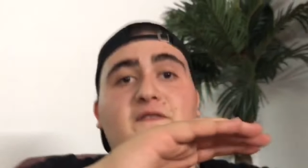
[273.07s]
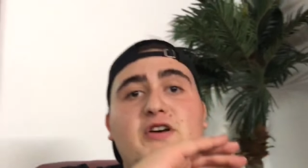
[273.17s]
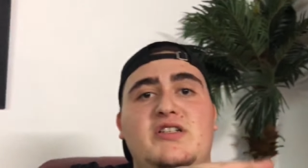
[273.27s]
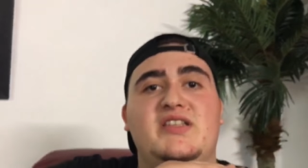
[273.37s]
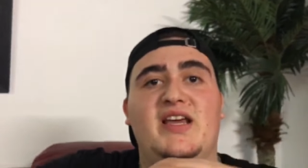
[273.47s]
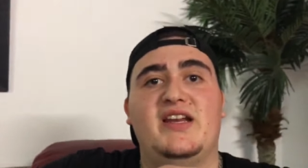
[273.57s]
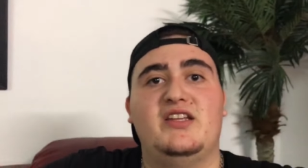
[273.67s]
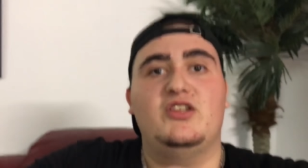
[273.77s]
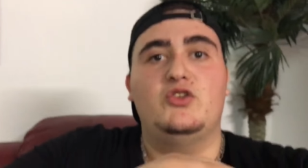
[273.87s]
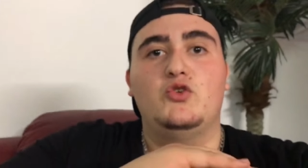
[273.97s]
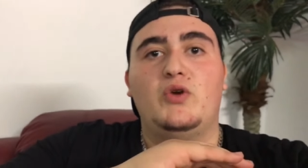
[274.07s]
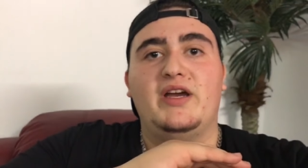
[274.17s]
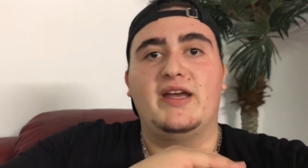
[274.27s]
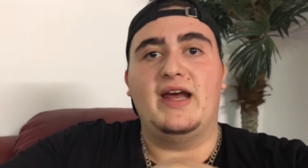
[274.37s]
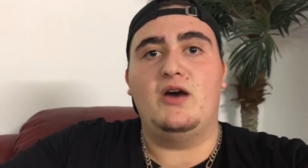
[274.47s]
First thing I need to do
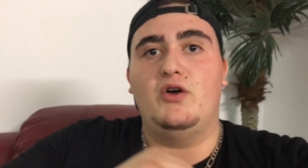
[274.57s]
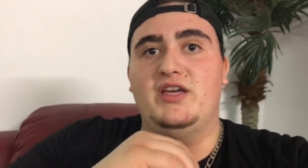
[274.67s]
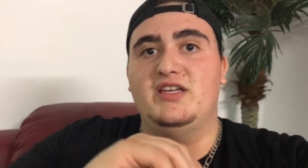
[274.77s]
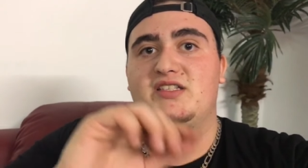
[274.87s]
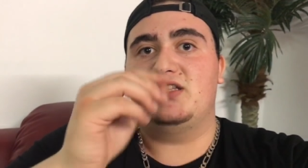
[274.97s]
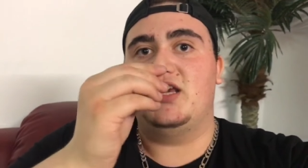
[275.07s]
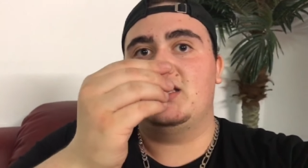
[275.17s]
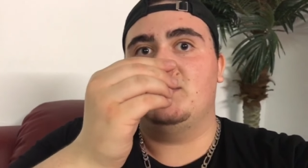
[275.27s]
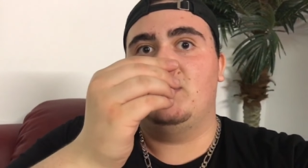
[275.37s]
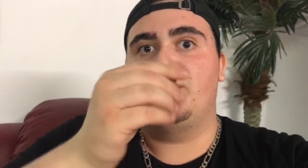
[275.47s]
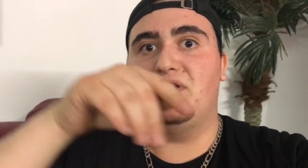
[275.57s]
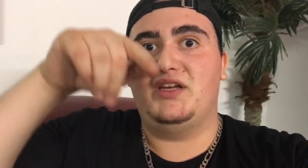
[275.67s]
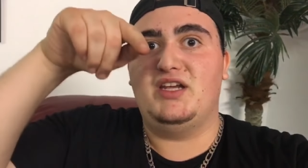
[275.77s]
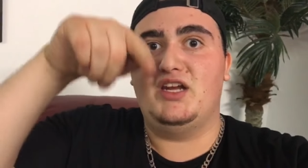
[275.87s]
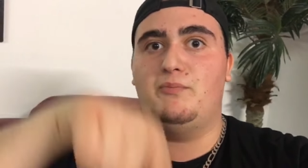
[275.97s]
right now is take some of my
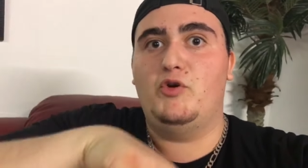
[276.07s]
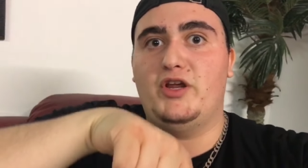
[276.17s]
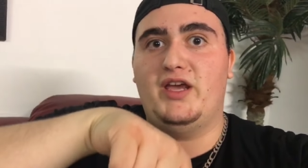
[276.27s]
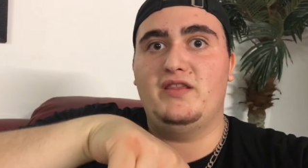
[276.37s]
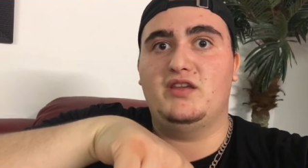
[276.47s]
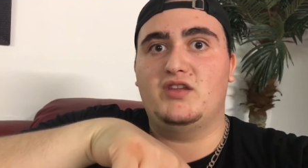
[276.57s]
DNA, put it in the